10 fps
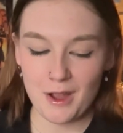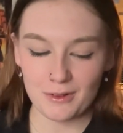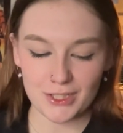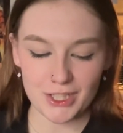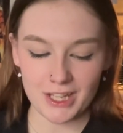
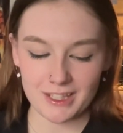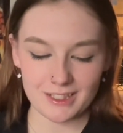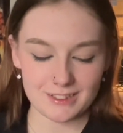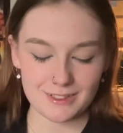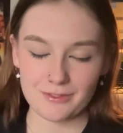which I think
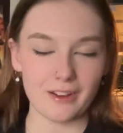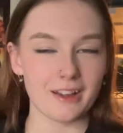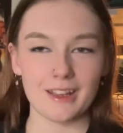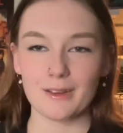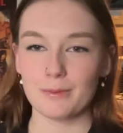is so
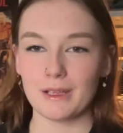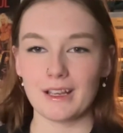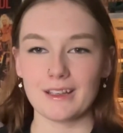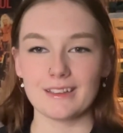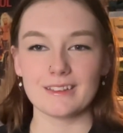funny
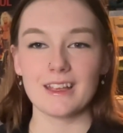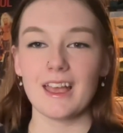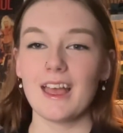because